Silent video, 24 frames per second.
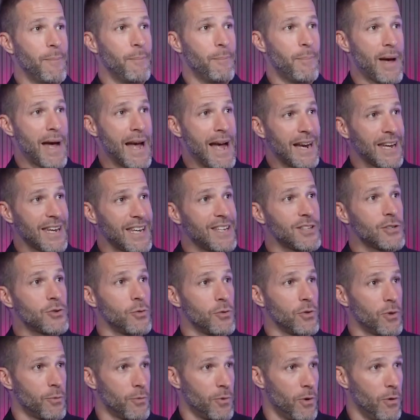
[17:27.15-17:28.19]
back
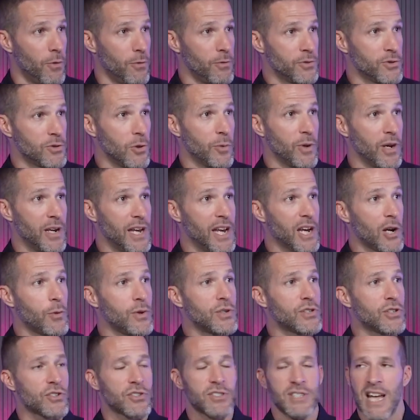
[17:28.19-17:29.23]
into the road. So we
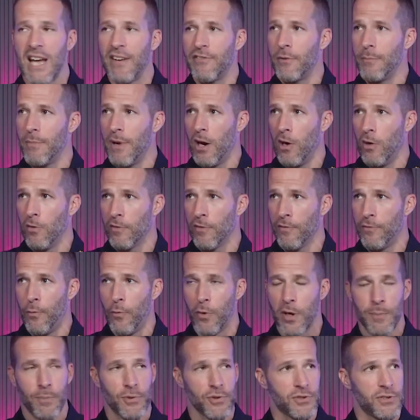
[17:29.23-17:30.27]
increased our staffing by over
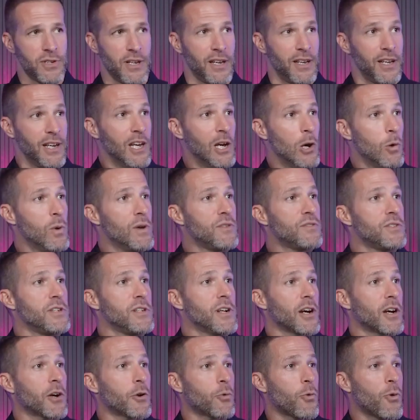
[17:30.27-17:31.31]
40%. We've seen
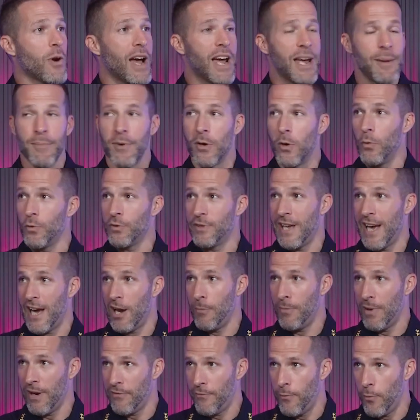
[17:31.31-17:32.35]
our crime go
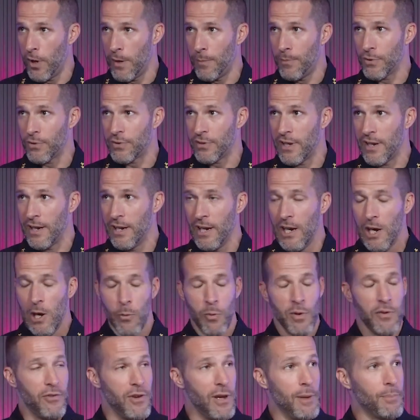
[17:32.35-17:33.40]
down by 40%.
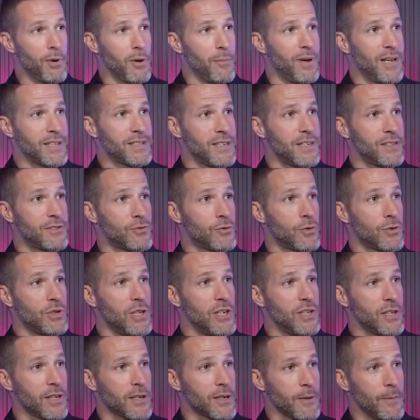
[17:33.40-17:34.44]
We've implemented
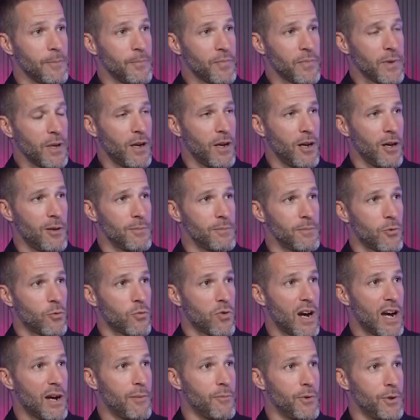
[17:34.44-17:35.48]
strategic
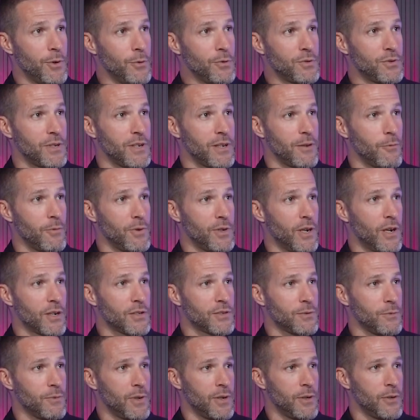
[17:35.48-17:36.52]
crime reducing
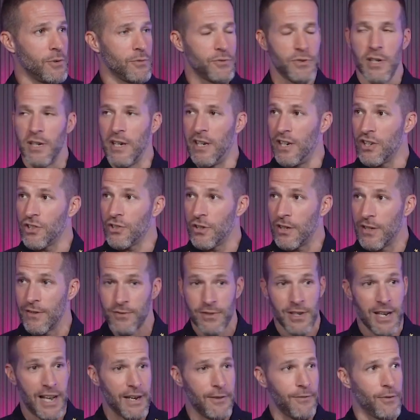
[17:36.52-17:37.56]

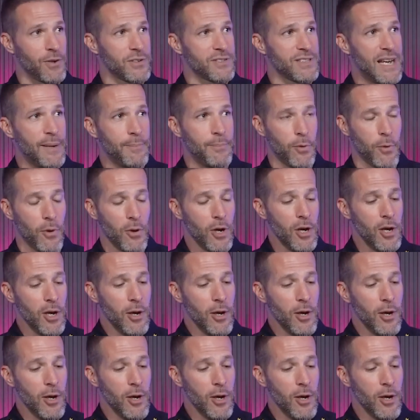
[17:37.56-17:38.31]
initiatives, like, for example,